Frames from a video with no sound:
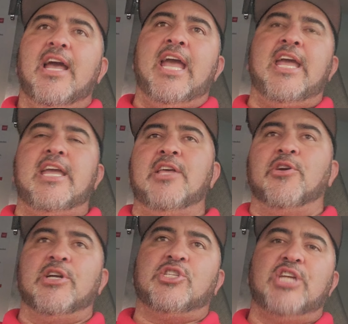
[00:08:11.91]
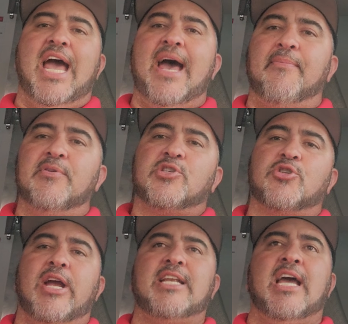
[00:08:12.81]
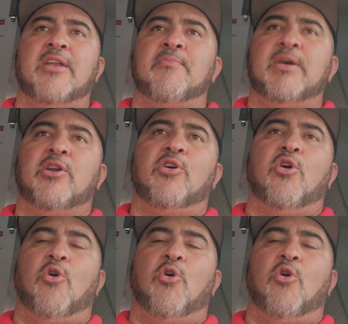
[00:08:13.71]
either a jab straight down the middle